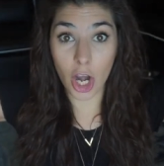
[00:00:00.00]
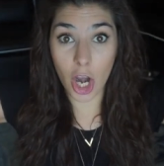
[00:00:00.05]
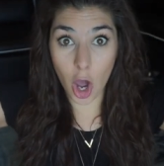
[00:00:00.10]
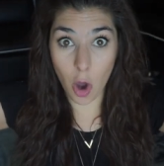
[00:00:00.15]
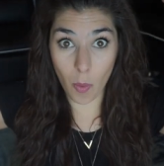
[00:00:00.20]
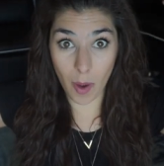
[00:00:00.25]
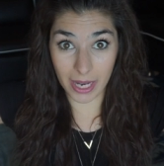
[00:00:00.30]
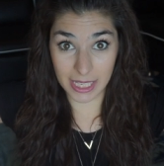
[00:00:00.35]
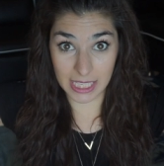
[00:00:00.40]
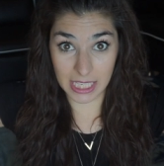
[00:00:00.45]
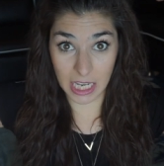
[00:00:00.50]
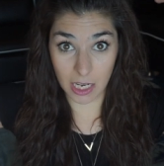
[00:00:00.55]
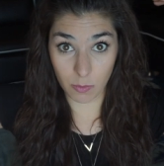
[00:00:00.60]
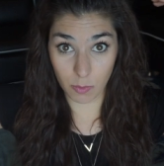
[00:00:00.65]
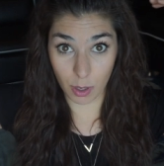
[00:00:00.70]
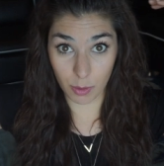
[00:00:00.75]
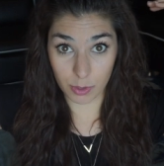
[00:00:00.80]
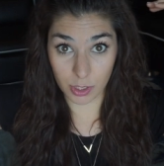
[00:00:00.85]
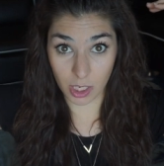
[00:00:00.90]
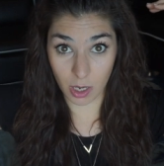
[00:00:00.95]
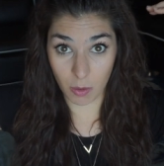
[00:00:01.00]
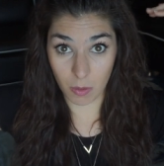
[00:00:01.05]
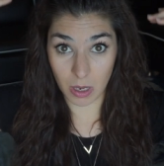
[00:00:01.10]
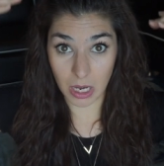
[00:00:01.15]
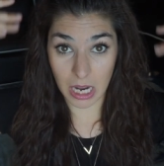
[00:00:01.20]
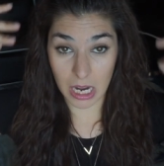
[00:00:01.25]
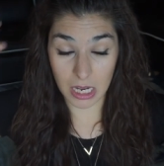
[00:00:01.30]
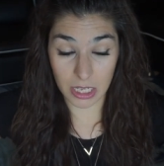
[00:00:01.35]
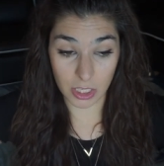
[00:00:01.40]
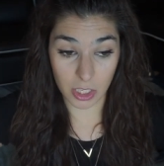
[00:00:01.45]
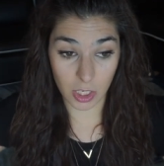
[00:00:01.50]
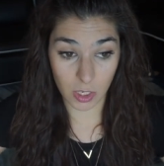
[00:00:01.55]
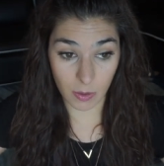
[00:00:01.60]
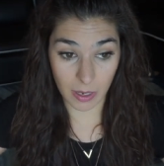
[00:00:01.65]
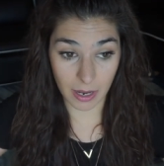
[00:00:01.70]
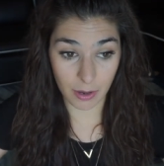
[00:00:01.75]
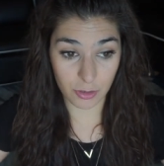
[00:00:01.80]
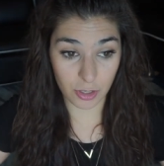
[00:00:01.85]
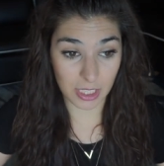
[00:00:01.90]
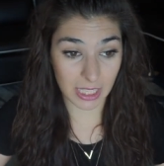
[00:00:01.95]
no idea what was going on. So
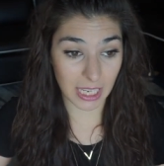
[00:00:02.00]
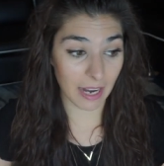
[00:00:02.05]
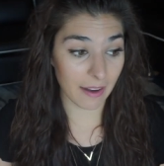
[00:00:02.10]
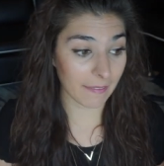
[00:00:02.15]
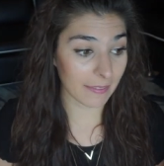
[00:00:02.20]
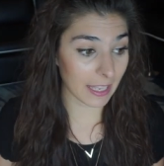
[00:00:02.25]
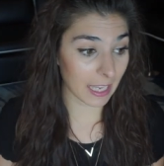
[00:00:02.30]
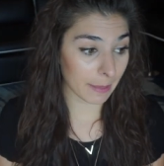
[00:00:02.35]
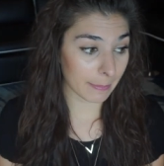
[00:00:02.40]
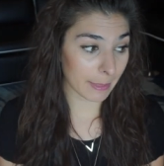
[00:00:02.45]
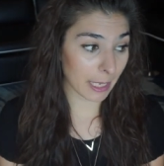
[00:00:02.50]
I was just kind of like,